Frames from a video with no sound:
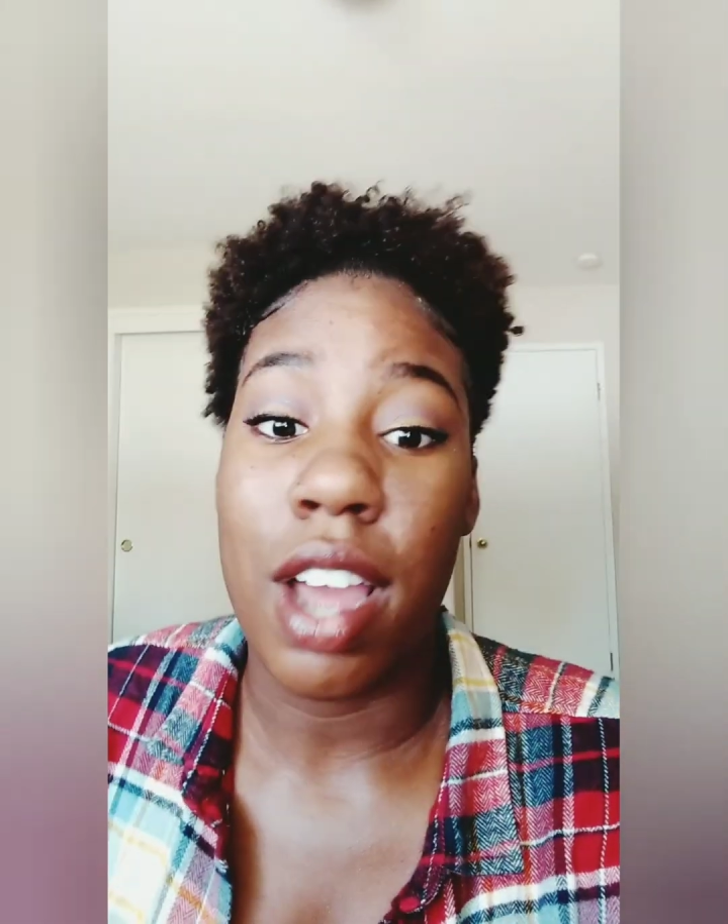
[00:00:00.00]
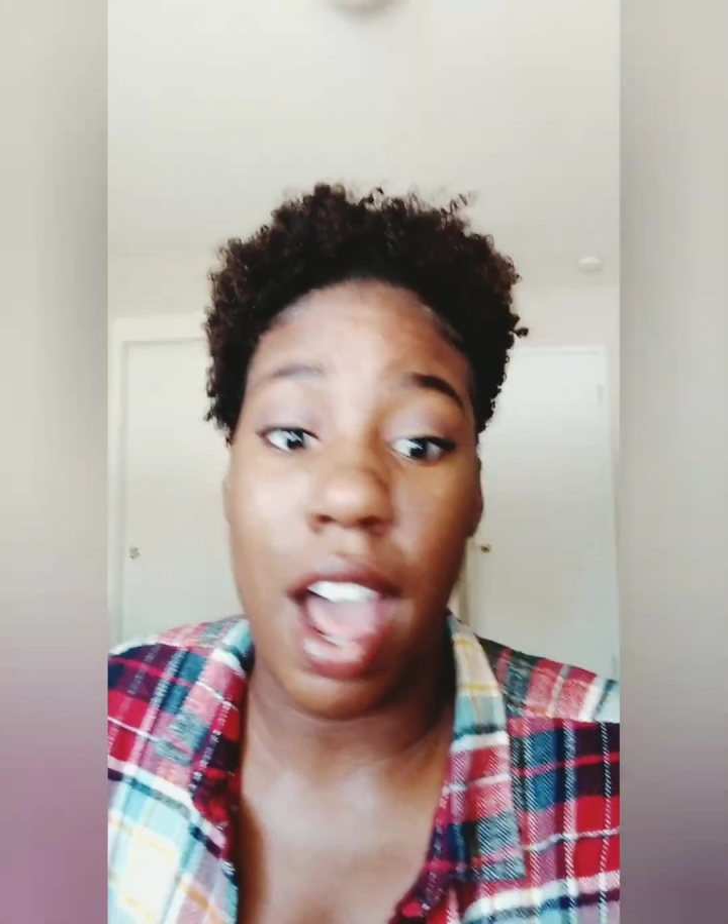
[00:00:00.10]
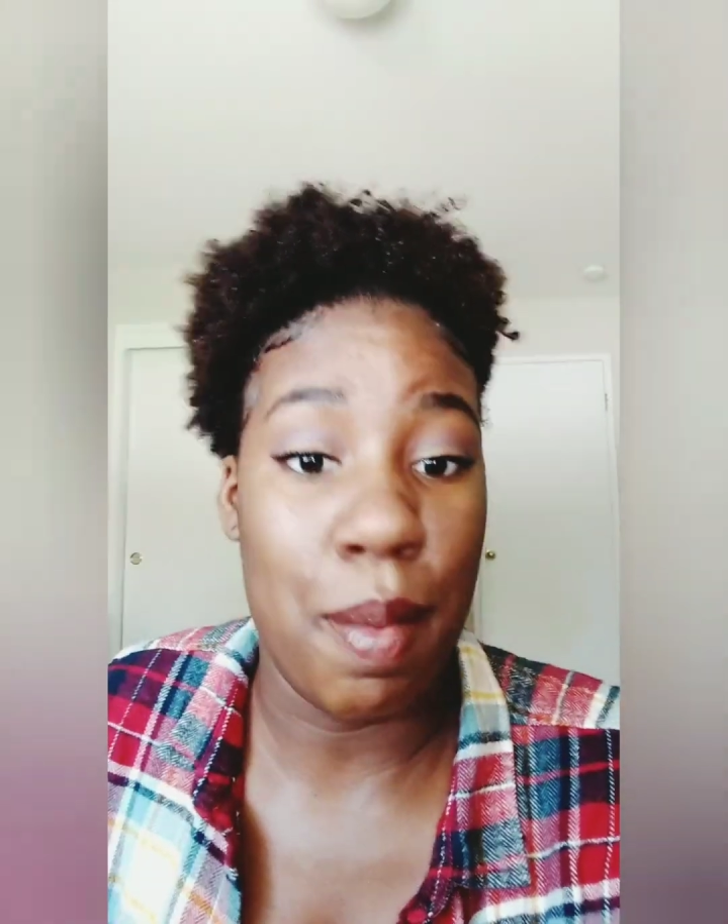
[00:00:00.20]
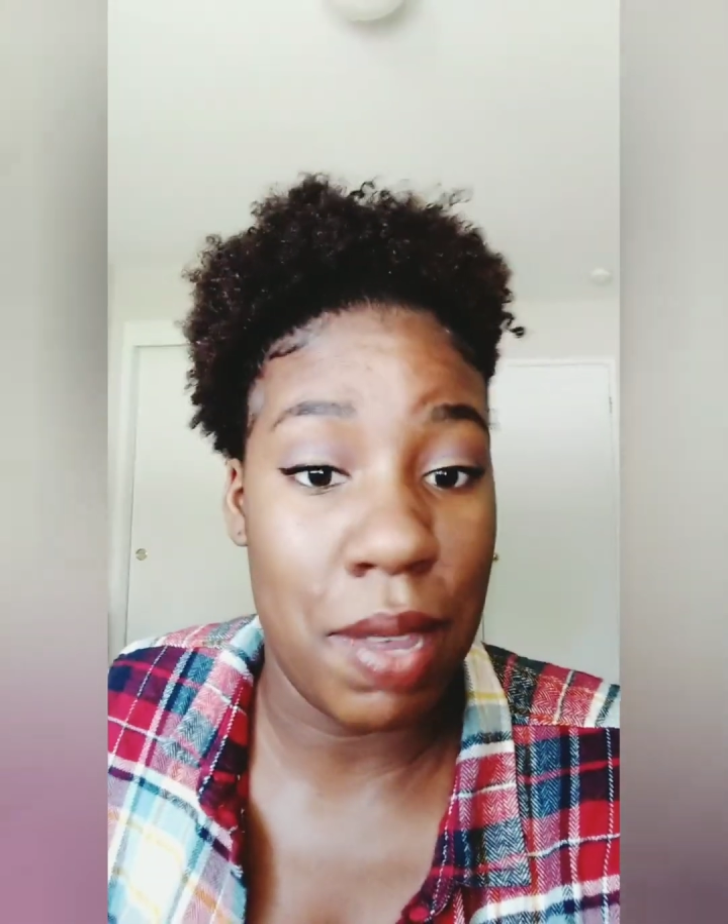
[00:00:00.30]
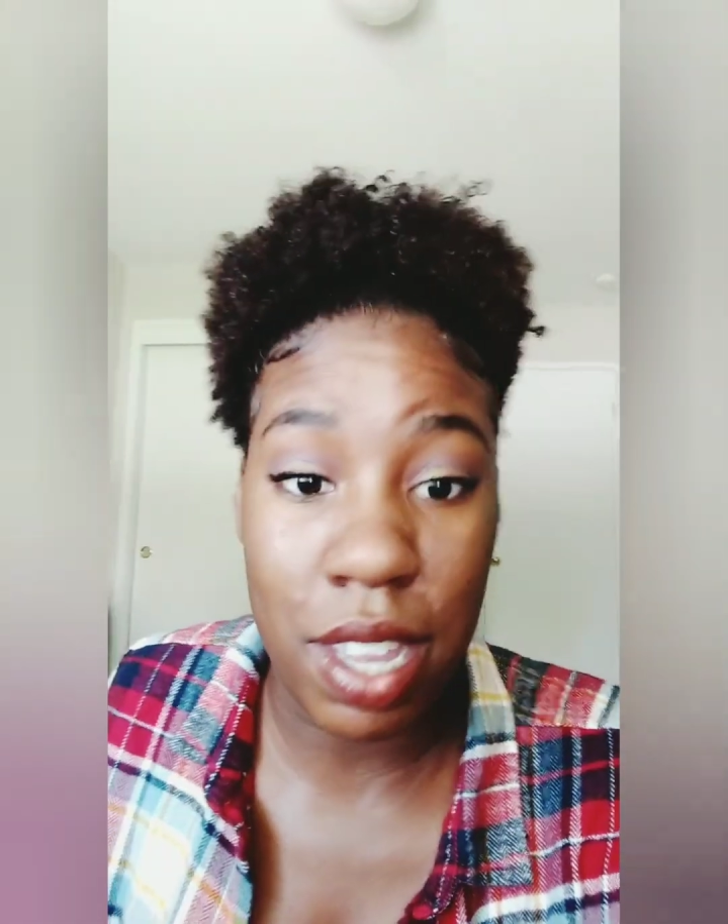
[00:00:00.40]

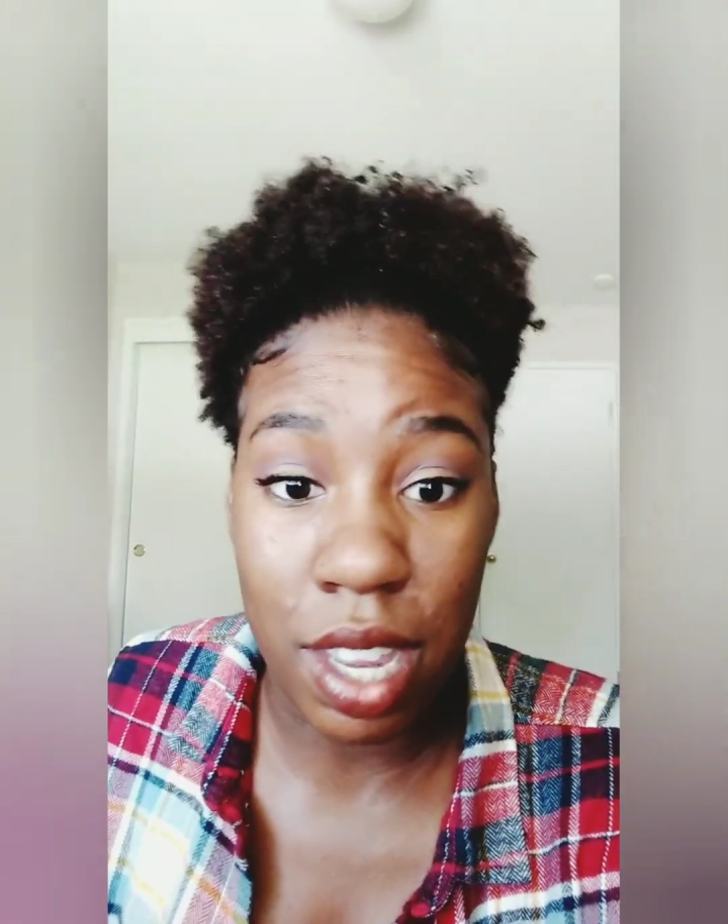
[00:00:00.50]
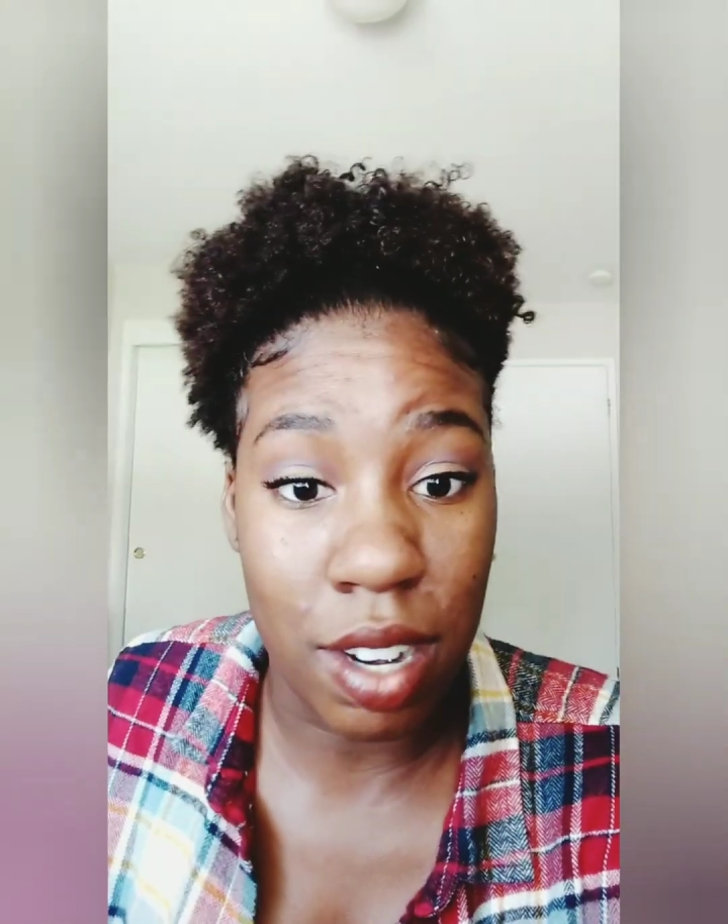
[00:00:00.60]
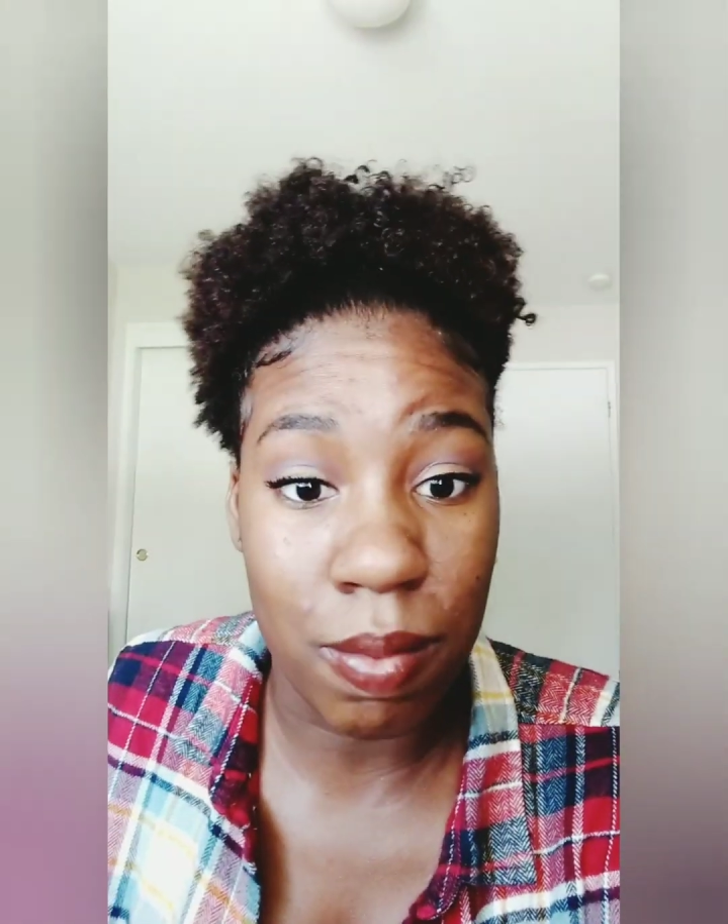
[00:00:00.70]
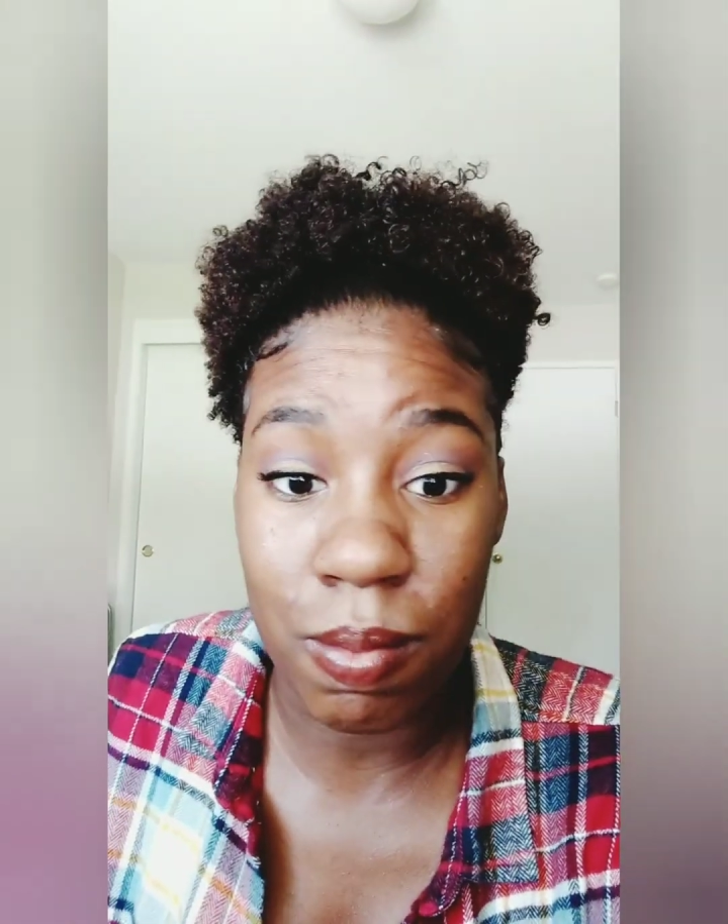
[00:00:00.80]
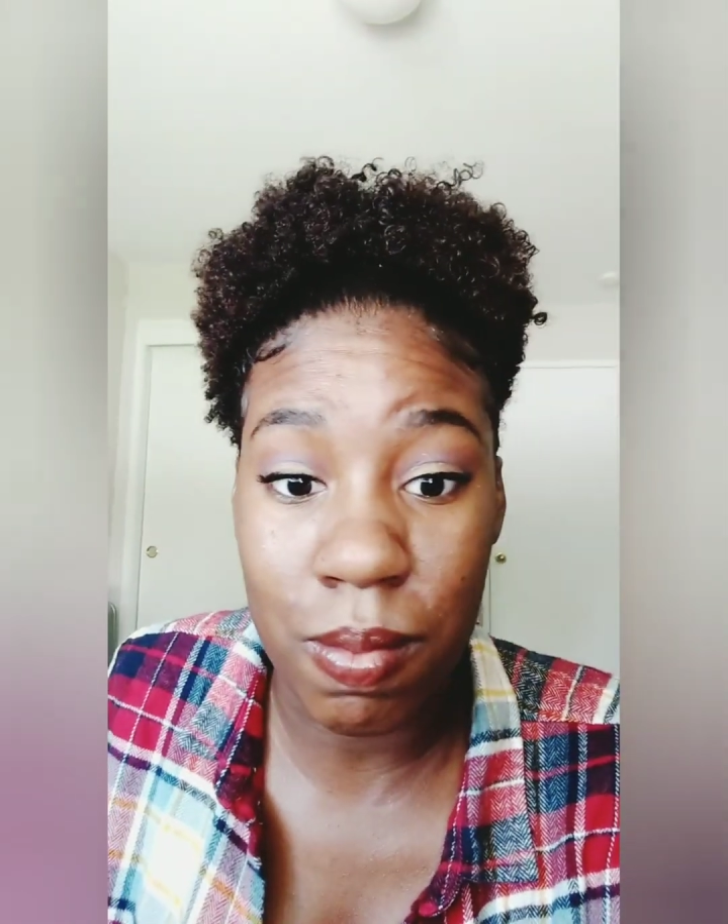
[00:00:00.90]
I
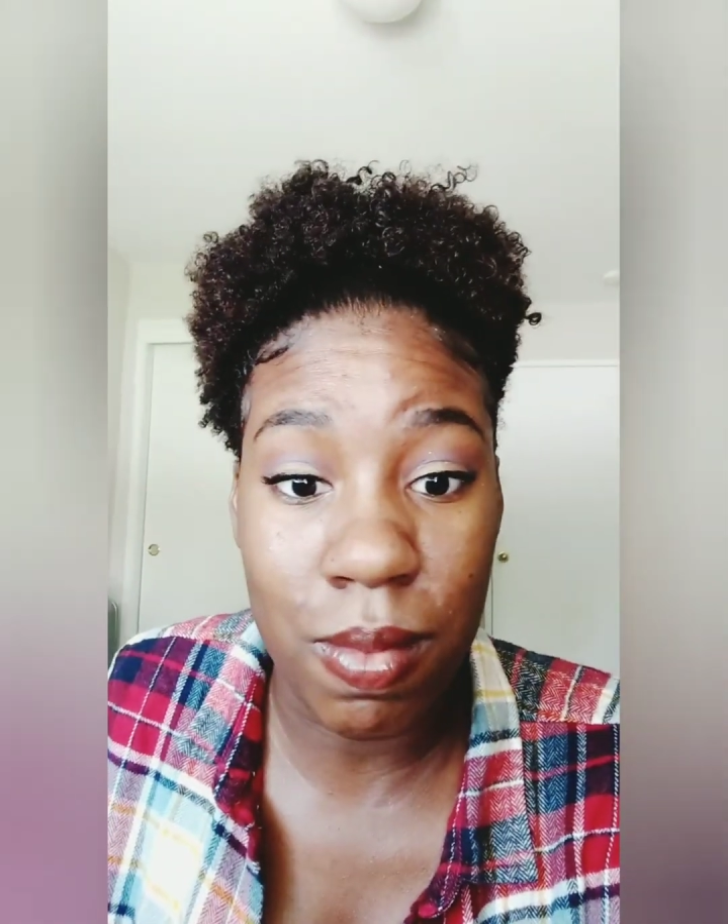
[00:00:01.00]
mean,